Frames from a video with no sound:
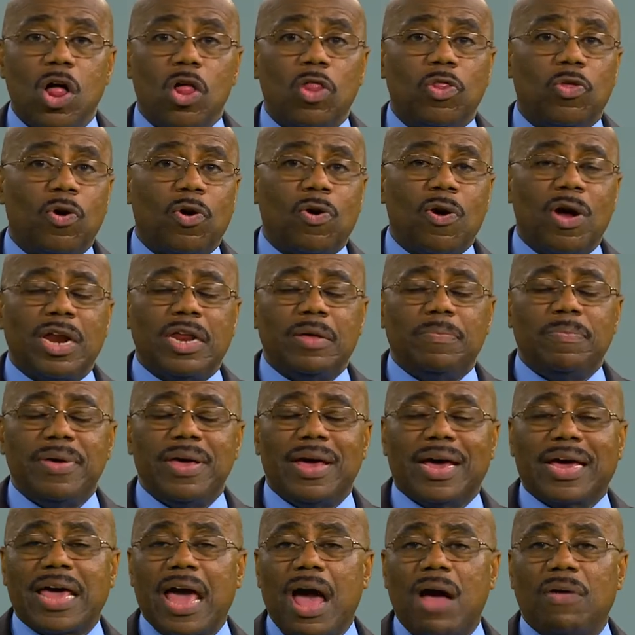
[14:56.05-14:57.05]
There are going to be
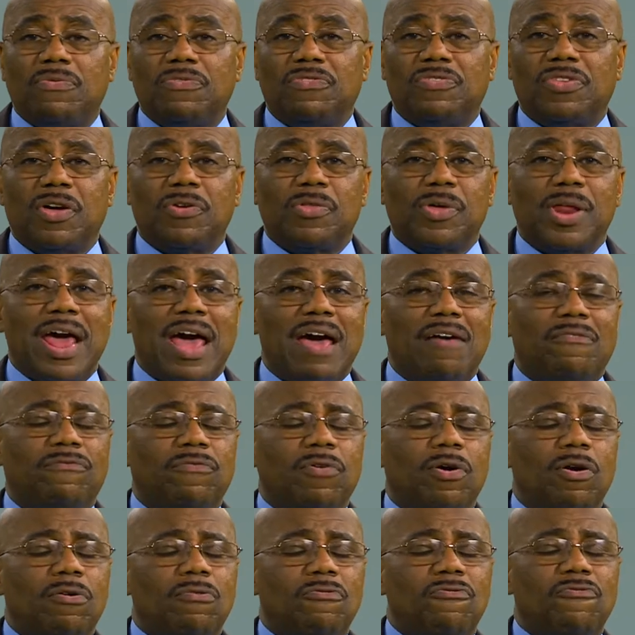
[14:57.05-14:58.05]
accountants there that have
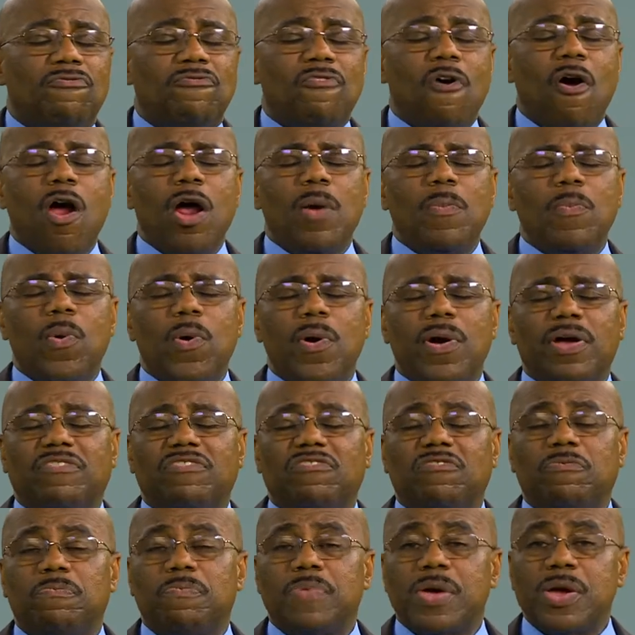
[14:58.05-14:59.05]
far more
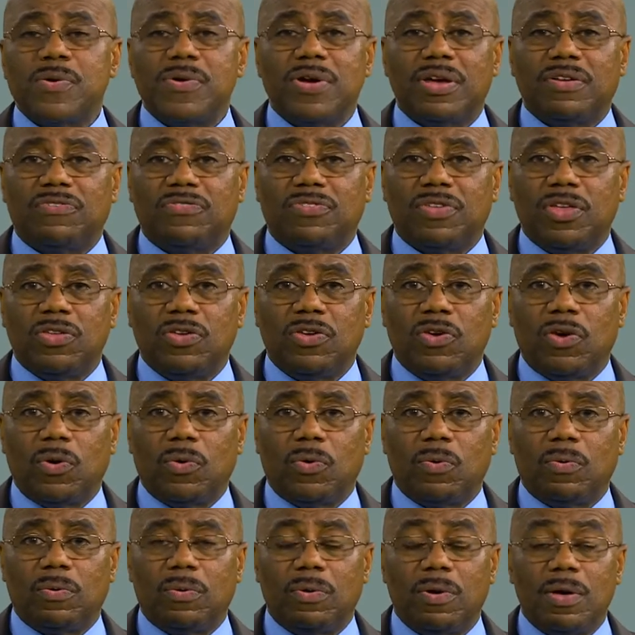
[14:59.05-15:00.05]
experience than you.